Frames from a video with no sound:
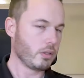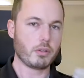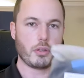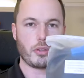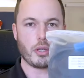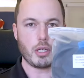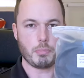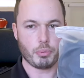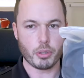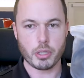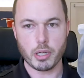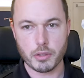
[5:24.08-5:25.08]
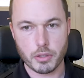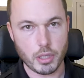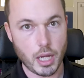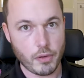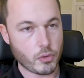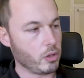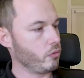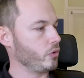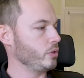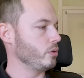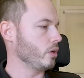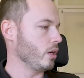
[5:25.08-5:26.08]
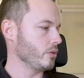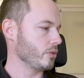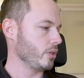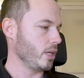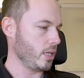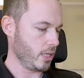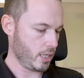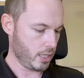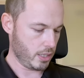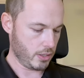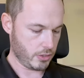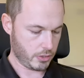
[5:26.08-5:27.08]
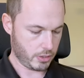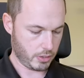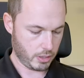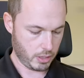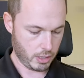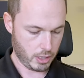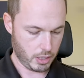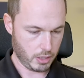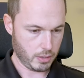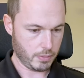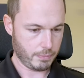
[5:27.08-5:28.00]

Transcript: The third product that I've got for you guys today is the